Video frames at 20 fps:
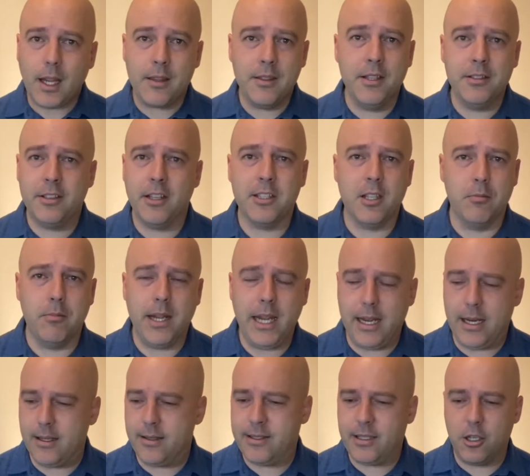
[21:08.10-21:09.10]
this doesn't
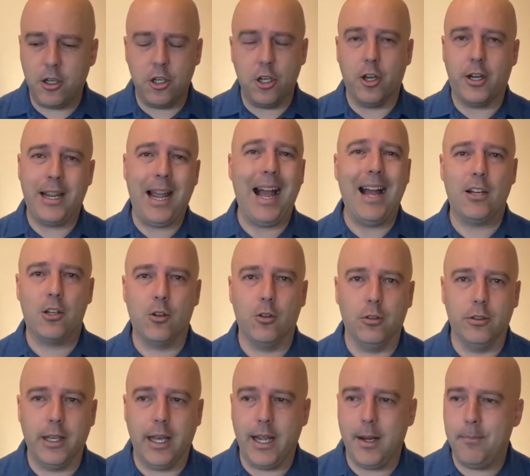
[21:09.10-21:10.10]
mean sit on your couch
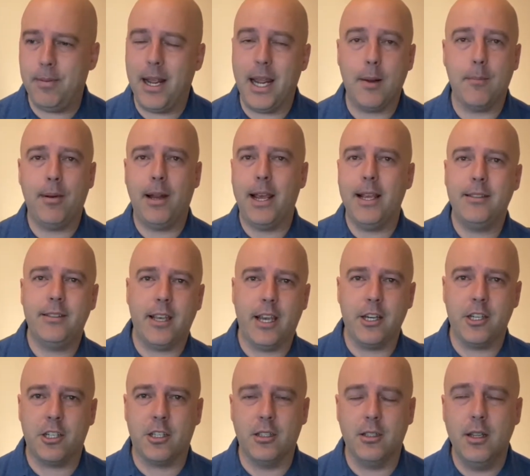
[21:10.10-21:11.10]
all day playing
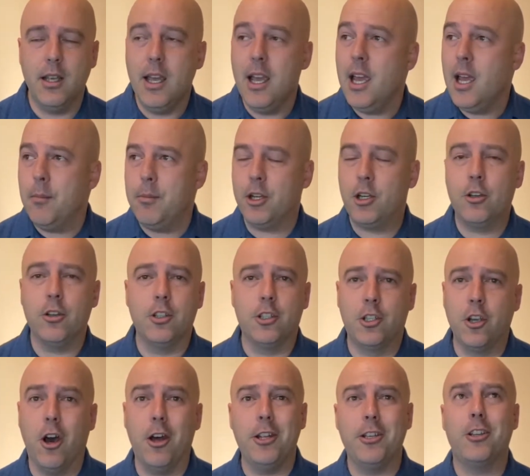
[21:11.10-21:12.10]
PlayStation because
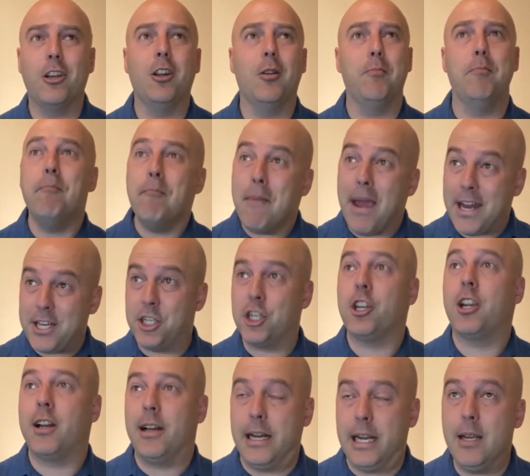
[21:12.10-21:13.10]
God is going to
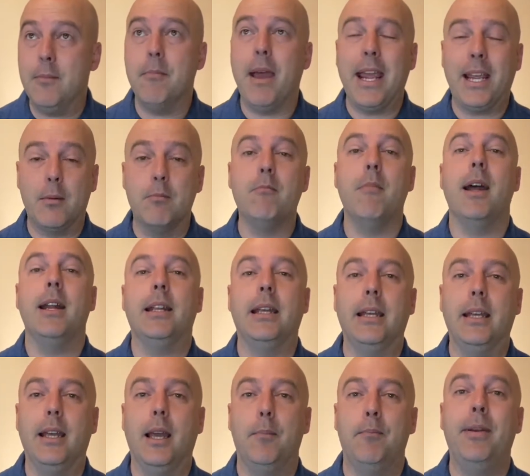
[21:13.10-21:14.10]
magically make
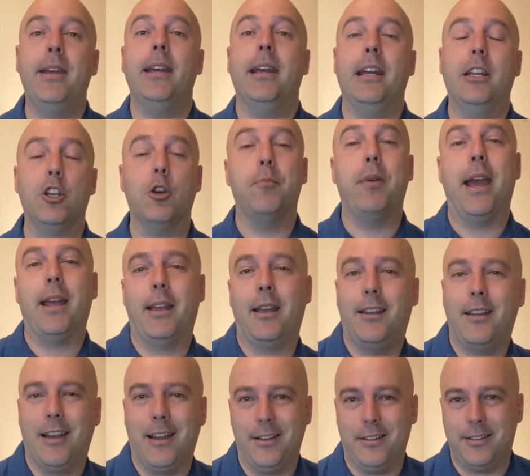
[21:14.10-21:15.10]
money appear in your bank
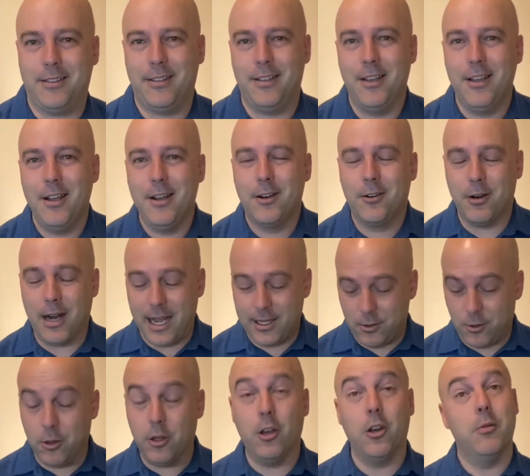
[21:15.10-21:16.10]
accounts, right?
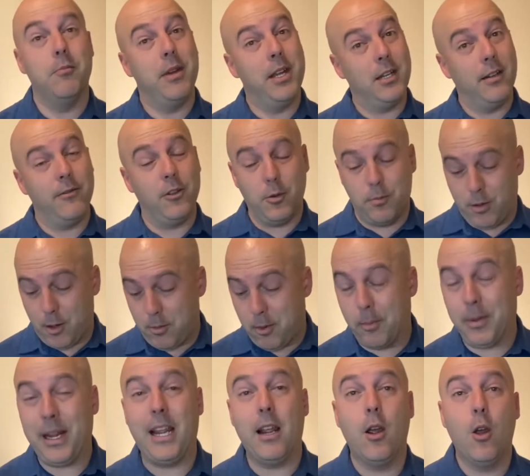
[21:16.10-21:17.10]
Although many of you
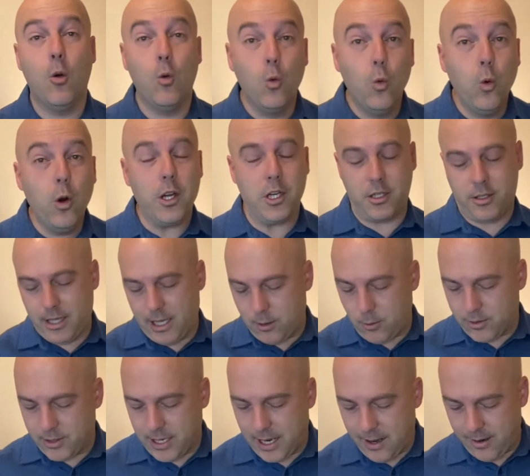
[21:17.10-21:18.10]
probably wish that
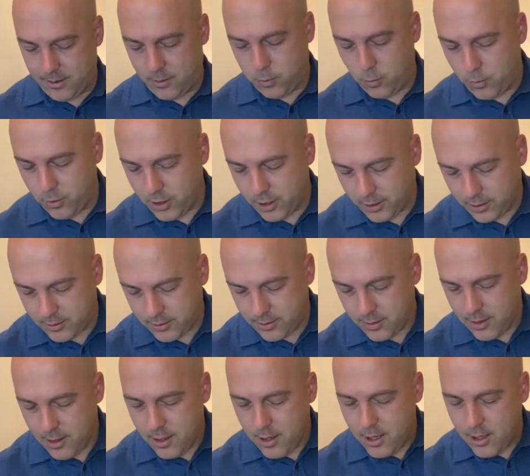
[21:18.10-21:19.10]
was how it worked.
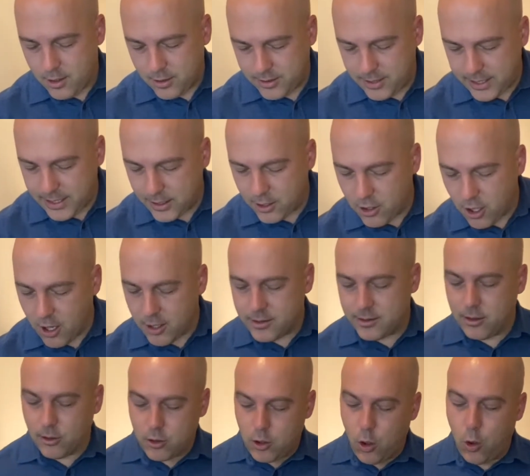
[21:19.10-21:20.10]
See, God
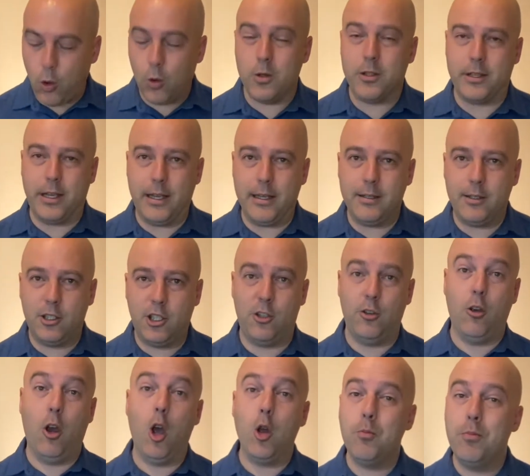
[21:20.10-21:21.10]
still calls us
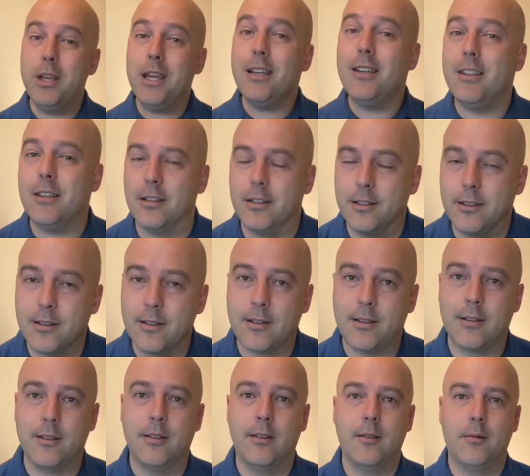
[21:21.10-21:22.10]
to
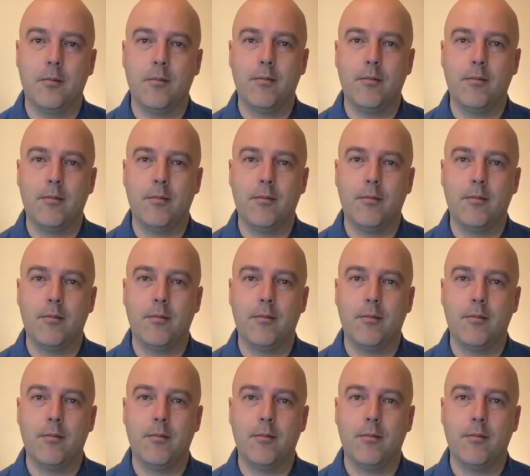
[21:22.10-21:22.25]
obedience.